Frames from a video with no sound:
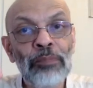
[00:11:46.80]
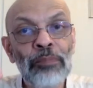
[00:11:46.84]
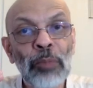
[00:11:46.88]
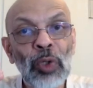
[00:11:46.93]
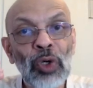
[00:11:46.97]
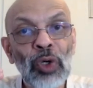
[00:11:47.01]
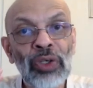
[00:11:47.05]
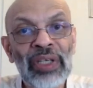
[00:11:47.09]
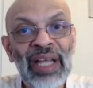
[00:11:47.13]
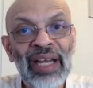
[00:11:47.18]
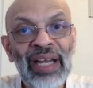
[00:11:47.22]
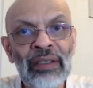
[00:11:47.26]

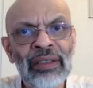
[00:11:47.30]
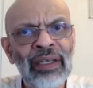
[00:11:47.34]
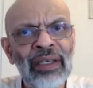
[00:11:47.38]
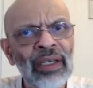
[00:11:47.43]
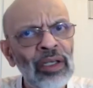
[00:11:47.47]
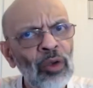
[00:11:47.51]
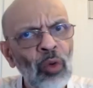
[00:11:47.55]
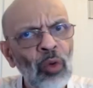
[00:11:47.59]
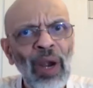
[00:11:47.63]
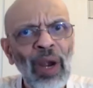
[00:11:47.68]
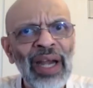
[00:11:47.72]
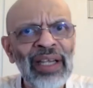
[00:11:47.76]

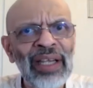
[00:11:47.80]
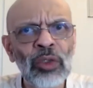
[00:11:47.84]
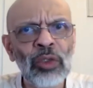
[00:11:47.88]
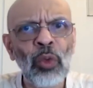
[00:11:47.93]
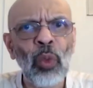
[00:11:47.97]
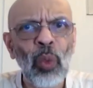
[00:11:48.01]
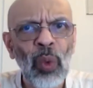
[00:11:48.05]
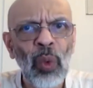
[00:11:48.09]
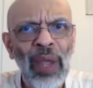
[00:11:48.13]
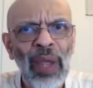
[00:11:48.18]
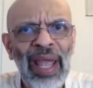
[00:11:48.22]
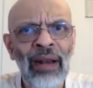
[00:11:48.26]
protected quite
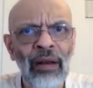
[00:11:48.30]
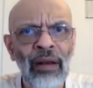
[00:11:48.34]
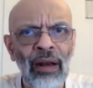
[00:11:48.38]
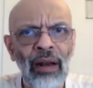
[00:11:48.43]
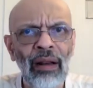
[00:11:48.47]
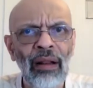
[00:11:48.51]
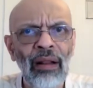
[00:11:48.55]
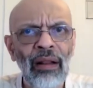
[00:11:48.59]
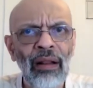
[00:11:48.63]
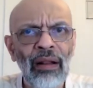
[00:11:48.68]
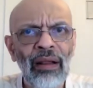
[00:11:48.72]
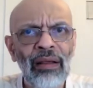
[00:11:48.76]
well
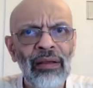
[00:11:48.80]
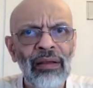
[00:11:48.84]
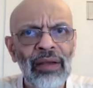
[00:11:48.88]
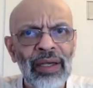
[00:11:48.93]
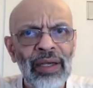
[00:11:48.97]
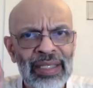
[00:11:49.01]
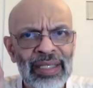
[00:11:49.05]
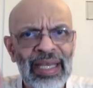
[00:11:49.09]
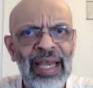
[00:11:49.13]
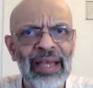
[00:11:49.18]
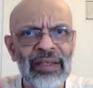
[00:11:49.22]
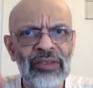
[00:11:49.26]

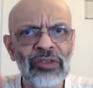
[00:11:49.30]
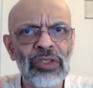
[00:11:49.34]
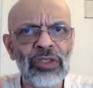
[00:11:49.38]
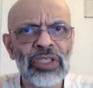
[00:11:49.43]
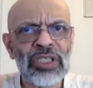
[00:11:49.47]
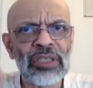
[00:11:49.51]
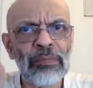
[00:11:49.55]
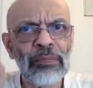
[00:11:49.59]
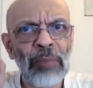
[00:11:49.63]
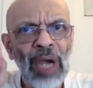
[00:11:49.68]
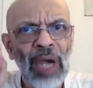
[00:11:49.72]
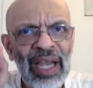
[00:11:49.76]

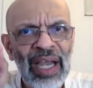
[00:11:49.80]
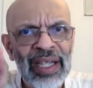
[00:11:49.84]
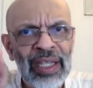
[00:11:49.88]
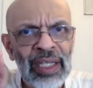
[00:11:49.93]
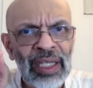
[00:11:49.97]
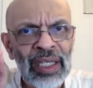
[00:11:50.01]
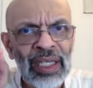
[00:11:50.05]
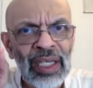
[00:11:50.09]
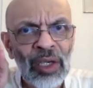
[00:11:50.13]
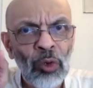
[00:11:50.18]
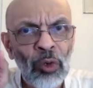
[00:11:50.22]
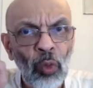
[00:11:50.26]
against
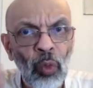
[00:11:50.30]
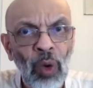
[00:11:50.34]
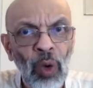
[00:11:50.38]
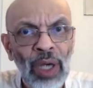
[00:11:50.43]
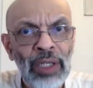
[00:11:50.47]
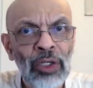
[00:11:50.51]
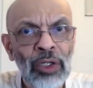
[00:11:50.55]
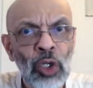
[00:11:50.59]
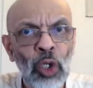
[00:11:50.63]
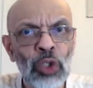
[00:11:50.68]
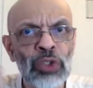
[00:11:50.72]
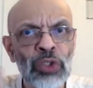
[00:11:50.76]
by
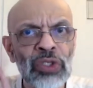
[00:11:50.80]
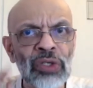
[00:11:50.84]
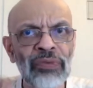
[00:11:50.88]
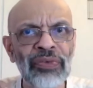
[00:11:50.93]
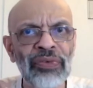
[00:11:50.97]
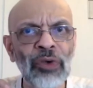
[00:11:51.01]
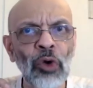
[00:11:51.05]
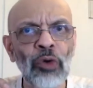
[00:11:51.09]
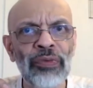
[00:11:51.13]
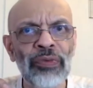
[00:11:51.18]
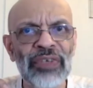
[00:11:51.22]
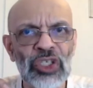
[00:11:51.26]
one dose of
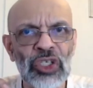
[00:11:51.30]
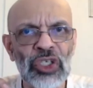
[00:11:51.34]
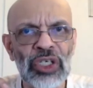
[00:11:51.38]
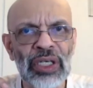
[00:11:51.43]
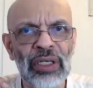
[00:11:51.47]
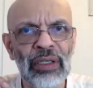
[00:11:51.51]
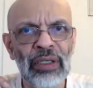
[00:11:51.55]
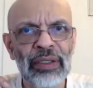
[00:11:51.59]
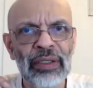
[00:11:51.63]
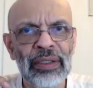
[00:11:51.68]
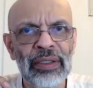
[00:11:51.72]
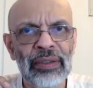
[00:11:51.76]
Covishield.
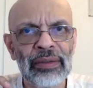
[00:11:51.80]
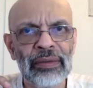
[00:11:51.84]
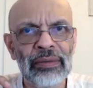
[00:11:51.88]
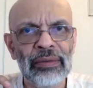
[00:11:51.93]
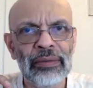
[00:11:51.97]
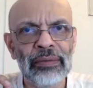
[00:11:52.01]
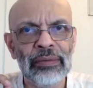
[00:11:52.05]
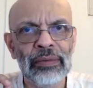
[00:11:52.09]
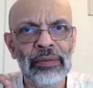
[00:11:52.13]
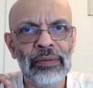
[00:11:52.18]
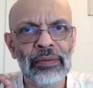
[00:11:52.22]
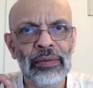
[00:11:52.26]

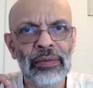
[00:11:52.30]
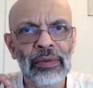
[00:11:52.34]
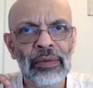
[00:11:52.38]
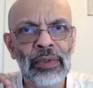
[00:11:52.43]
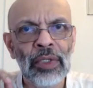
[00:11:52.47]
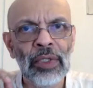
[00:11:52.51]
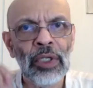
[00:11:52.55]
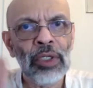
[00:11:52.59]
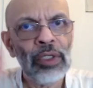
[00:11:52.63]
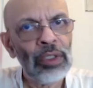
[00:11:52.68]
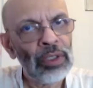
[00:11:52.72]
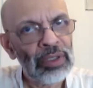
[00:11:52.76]
Hmm.
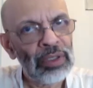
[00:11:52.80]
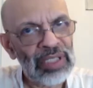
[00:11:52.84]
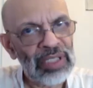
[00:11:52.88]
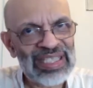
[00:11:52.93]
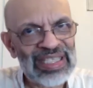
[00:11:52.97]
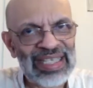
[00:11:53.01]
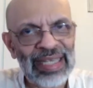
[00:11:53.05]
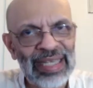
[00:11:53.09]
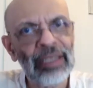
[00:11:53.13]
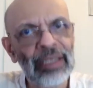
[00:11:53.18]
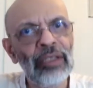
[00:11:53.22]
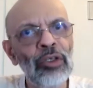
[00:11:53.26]
The
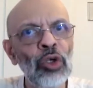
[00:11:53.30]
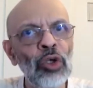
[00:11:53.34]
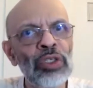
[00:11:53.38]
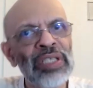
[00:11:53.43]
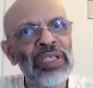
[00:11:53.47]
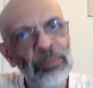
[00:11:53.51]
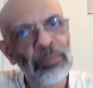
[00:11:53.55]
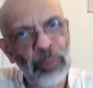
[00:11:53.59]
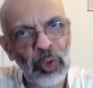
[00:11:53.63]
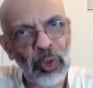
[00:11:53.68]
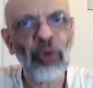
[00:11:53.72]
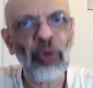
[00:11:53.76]
second dose
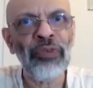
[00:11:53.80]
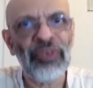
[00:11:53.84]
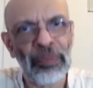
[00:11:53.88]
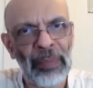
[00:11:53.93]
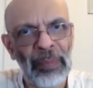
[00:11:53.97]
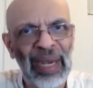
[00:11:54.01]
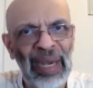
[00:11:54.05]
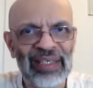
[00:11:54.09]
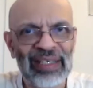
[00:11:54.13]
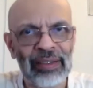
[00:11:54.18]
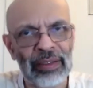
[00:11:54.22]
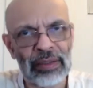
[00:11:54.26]
improved
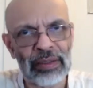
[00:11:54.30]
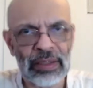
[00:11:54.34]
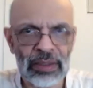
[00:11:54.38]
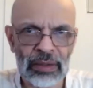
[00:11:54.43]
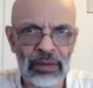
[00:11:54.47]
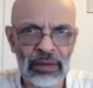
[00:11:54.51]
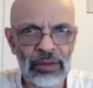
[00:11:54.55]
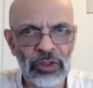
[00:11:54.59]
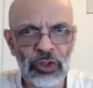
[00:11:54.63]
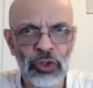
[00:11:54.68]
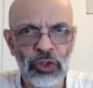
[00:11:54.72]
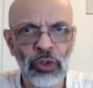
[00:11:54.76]

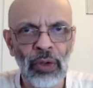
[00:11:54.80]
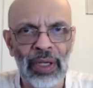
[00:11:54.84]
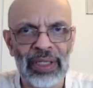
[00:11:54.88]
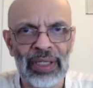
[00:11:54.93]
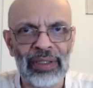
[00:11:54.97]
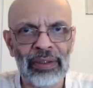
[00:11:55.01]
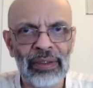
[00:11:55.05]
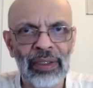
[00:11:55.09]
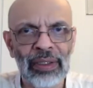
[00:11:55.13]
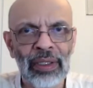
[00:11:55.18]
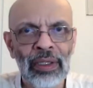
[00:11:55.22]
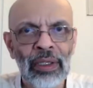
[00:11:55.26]
matters,
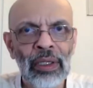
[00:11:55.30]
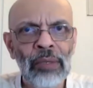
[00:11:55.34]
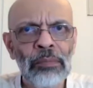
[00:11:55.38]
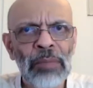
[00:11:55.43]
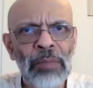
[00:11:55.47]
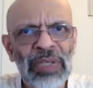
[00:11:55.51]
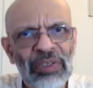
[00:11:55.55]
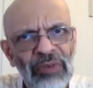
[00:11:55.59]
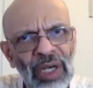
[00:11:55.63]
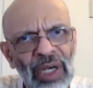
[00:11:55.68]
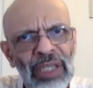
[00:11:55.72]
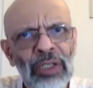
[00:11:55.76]
sure,
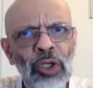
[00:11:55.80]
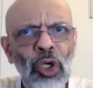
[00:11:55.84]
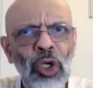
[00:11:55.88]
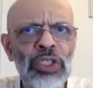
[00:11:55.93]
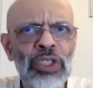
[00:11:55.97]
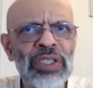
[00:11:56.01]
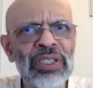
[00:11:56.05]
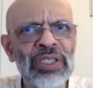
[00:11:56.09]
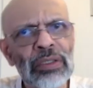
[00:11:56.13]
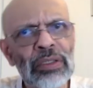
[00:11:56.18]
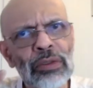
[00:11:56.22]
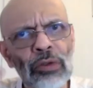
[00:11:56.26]
but one
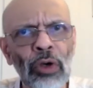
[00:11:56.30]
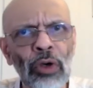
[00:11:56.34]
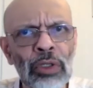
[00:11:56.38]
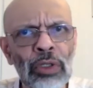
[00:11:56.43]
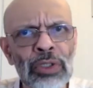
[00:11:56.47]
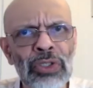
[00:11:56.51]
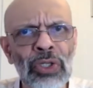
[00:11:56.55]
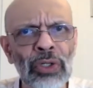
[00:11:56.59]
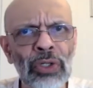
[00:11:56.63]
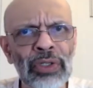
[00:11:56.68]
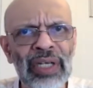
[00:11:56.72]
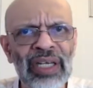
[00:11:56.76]
dose
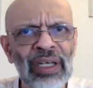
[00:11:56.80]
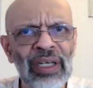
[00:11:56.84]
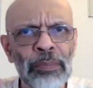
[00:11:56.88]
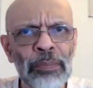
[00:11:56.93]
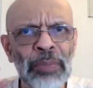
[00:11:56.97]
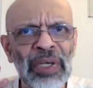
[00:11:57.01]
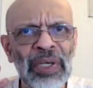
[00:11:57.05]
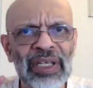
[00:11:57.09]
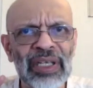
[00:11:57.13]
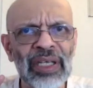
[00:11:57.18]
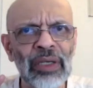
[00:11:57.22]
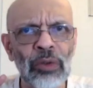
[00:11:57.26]
also did a
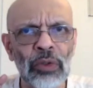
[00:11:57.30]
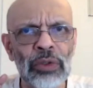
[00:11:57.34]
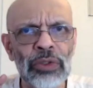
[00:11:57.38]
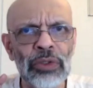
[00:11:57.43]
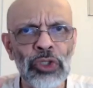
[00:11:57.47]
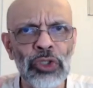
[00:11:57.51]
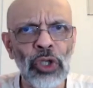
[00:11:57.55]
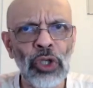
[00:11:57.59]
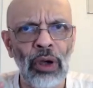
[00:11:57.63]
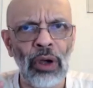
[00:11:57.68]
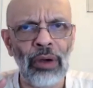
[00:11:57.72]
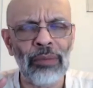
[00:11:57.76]
pretty good
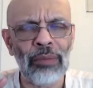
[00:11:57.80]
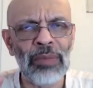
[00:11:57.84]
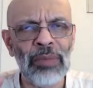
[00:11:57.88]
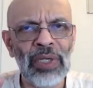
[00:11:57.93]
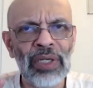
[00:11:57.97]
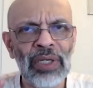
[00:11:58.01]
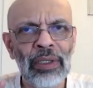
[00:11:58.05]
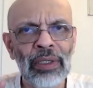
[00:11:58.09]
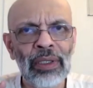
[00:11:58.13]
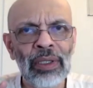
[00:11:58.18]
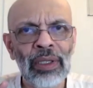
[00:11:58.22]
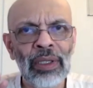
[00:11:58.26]
job.
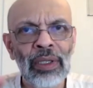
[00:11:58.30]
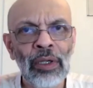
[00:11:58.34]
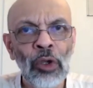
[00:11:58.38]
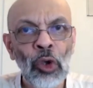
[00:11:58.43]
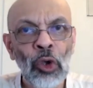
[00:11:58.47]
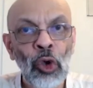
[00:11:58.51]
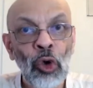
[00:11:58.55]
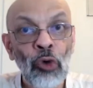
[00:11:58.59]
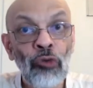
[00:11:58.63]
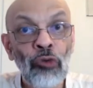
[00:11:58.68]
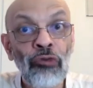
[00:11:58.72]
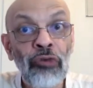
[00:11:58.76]
Hmm.
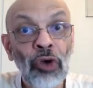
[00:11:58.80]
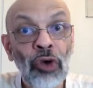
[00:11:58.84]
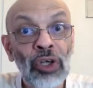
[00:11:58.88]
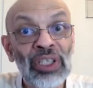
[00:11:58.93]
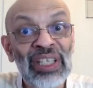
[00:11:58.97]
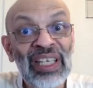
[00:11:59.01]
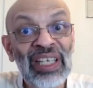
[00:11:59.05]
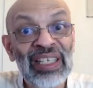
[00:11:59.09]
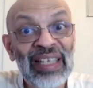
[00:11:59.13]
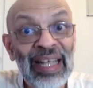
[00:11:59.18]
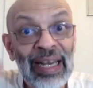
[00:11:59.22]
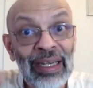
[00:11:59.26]
For
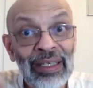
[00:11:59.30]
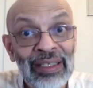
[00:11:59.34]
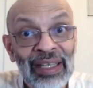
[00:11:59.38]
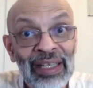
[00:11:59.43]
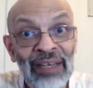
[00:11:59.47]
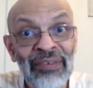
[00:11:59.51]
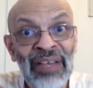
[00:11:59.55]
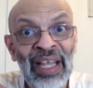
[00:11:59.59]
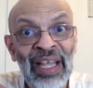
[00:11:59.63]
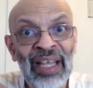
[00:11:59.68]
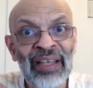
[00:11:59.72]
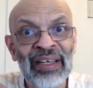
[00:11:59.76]
the Delta
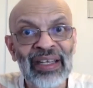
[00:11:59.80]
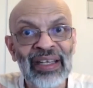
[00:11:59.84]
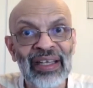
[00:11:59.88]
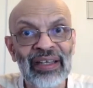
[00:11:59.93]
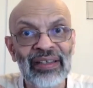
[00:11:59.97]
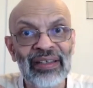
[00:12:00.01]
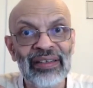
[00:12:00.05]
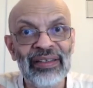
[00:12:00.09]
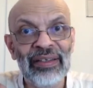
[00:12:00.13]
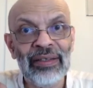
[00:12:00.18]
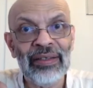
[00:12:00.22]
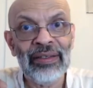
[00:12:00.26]

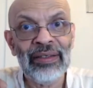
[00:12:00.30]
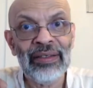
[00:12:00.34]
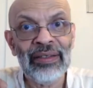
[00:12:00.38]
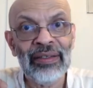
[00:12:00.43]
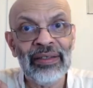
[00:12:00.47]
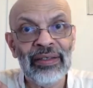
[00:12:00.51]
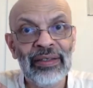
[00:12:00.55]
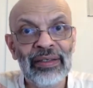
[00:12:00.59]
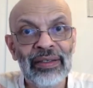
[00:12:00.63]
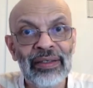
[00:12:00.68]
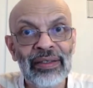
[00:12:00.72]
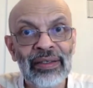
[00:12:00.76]
variant,
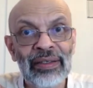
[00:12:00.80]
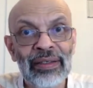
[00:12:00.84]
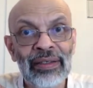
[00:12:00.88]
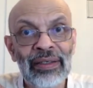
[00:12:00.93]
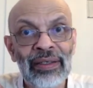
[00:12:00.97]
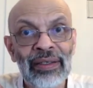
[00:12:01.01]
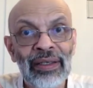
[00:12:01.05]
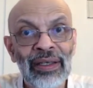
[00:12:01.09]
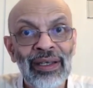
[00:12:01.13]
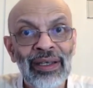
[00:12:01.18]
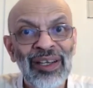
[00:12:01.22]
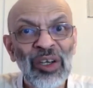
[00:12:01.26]

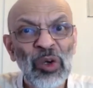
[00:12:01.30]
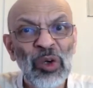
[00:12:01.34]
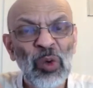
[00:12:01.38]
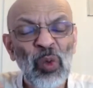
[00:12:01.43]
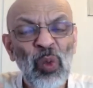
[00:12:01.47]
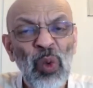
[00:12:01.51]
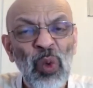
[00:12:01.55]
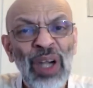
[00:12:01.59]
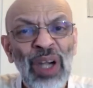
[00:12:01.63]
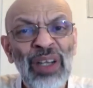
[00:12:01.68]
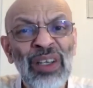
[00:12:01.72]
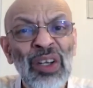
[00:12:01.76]

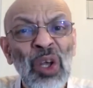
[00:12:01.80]
one